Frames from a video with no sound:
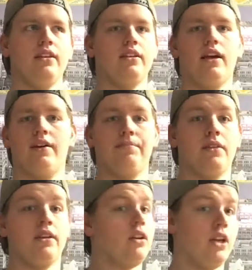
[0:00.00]
yeah,
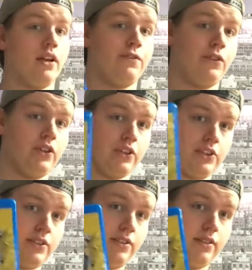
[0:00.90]
if you
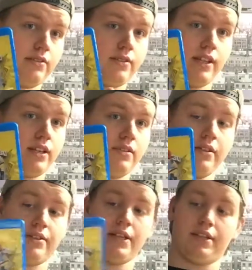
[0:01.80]
just take a
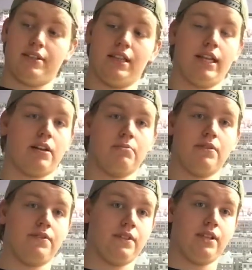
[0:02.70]
look at the Lego
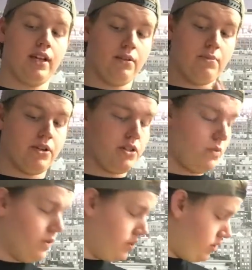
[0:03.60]
movie, the
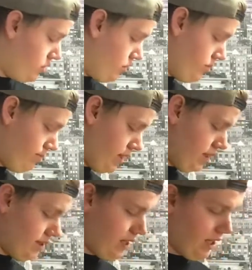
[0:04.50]
animation was so
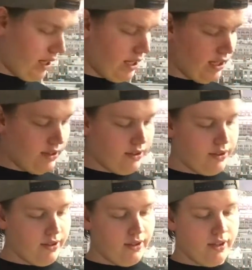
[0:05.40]
amazing,
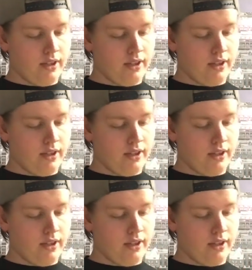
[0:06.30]
and